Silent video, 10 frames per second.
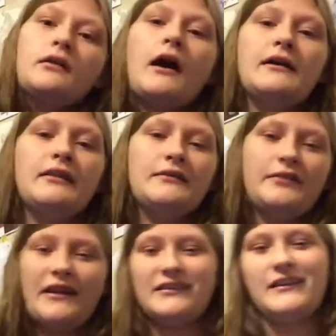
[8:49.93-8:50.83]
I love
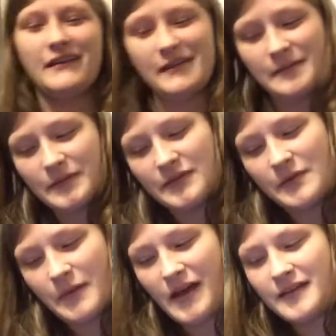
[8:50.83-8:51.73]
Ragtime so
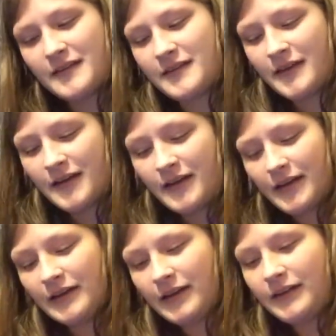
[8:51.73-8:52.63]
much.
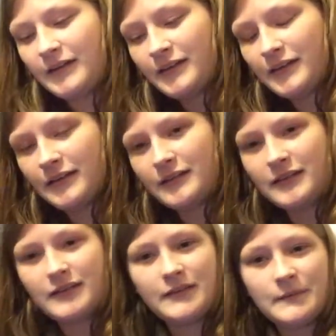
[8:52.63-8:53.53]
And I
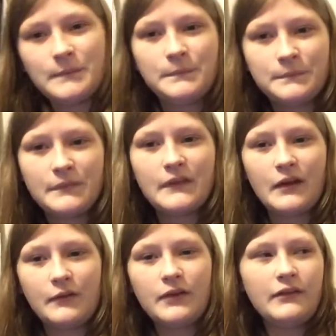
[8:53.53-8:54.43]

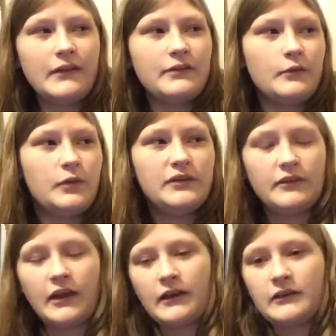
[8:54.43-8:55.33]
really like the weasel
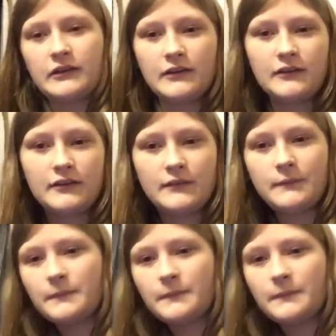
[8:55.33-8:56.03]
characters.